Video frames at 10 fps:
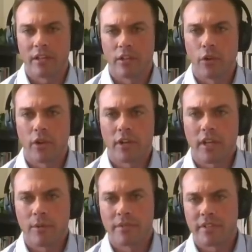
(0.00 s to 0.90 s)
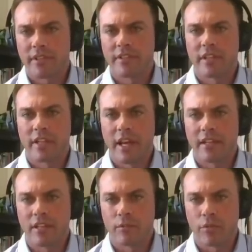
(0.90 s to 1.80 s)
in the New York Times
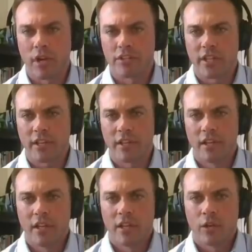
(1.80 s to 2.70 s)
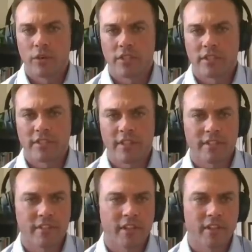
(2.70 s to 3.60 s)
1619 Project, which
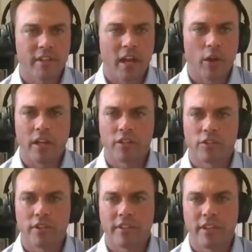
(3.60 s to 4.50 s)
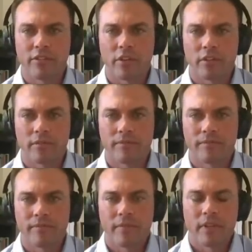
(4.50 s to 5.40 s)
insists that our country is evil.
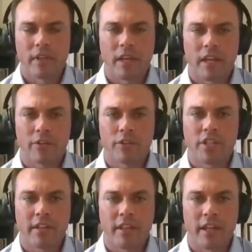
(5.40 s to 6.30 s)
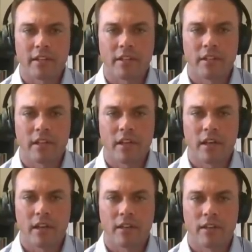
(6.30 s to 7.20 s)
And I reject that.
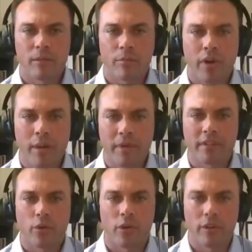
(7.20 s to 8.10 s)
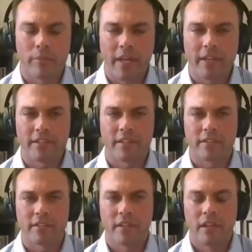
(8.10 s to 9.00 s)
Uh, the premise or the
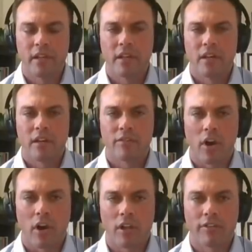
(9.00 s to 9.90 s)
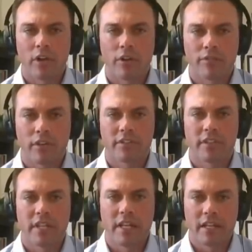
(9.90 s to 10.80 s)
basis of all of our
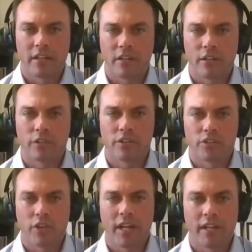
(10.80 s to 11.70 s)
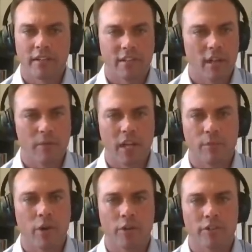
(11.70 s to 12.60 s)
diversity and inclusion trainings. And I'm not
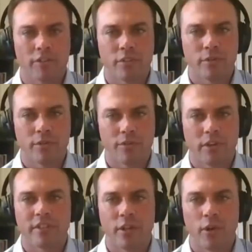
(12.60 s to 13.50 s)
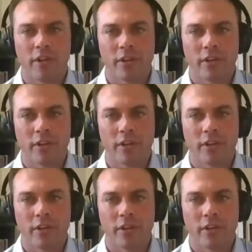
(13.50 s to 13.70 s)
opposed to diversity or